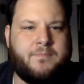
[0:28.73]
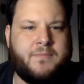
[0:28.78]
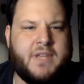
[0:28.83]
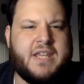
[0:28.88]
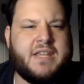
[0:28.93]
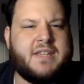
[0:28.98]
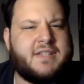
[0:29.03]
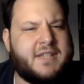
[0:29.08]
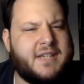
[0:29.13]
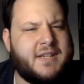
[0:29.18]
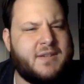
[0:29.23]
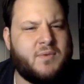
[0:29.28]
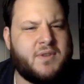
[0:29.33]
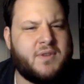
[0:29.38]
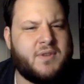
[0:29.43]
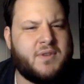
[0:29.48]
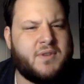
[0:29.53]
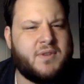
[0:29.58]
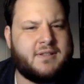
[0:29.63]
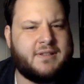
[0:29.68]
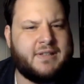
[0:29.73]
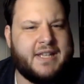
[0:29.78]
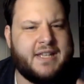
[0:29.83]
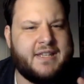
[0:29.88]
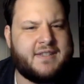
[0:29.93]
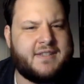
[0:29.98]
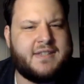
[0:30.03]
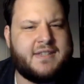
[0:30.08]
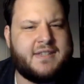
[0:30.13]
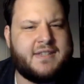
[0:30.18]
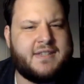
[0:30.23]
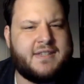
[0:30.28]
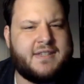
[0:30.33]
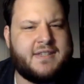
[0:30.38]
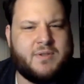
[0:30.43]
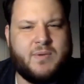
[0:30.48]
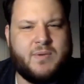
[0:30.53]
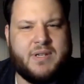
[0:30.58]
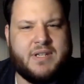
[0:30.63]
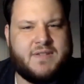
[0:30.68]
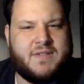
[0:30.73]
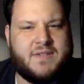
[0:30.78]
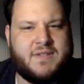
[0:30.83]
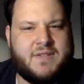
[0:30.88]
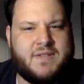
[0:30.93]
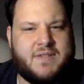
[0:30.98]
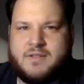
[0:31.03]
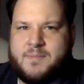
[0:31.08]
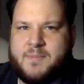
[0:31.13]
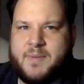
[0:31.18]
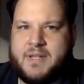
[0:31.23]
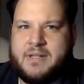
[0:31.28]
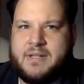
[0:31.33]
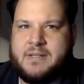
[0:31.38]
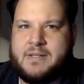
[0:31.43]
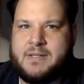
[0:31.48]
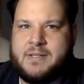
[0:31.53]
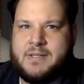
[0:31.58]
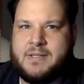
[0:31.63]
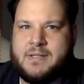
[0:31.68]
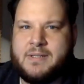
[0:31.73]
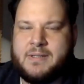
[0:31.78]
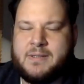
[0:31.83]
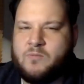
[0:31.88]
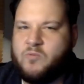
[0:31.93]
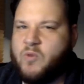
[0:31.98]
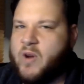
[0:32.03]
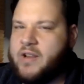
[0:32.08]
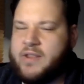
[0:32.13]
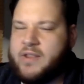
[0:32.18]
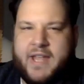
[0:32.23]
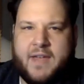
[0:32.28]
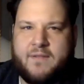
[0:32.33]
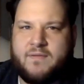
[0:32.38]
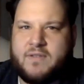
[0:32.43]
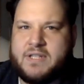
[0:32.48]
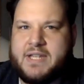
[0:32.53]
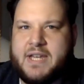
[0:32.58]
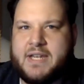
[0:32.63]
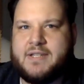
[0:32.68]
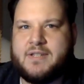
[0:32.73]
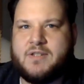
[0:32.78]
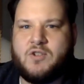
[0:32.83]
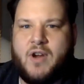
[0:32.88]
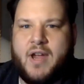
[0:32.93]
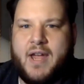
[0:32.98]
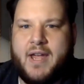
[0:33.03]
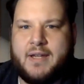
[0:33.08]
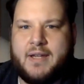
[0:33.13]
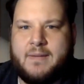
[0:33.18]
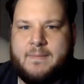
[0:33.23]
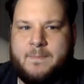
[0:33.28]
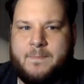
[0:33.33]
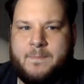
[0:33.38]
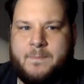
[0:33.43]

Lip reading: He's seen with a lit cigarette between his fingers, but rarely ever takes a drag.